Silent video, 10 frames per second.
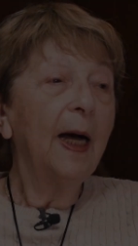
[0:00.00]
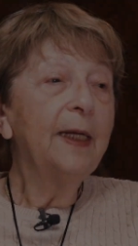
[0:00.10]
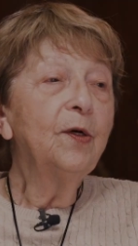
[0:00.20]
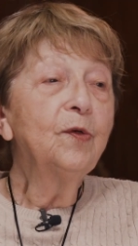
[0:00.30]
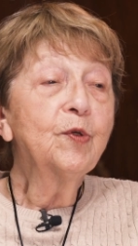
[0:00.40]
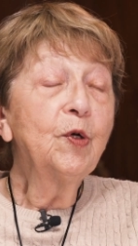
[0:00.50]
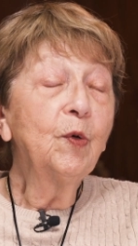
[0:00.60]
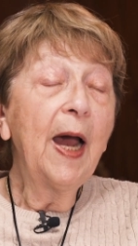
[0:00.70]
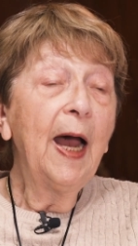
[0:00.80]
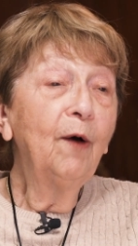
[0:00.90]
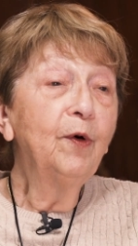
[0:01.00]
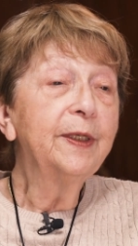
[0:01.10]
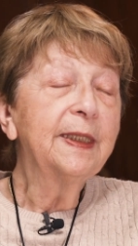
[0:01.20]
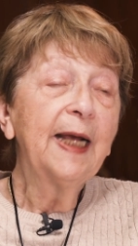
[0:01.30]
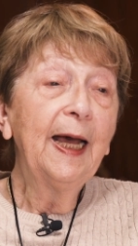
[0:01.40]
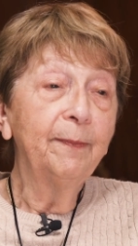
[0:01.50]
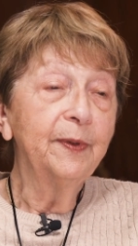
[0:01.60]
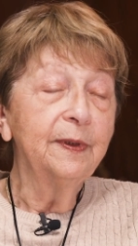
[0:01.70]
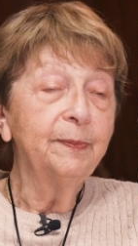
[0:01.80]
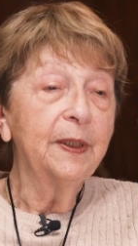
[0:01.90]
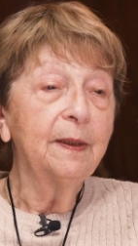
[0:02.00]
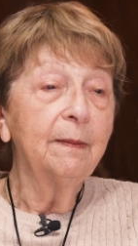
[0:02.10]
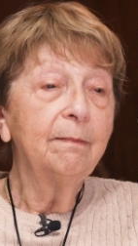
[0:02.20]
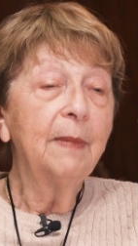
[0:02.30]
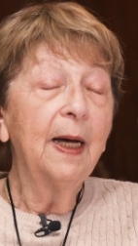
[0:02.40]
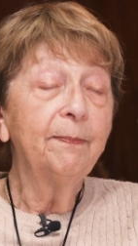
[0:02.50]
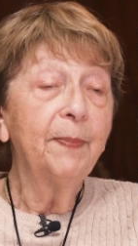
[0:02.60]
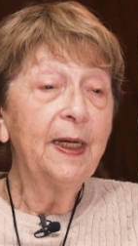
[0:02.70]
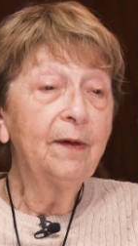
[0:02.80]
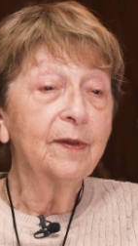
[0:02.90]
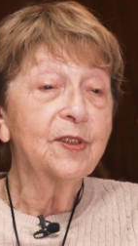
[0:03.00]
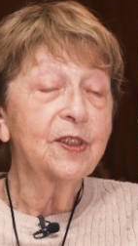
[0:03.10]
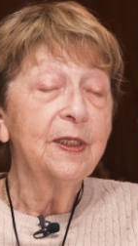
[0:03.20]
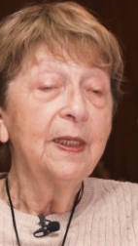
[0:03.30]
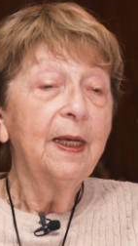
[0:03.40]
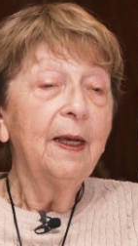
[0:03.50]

I don't know how it happened, but my parents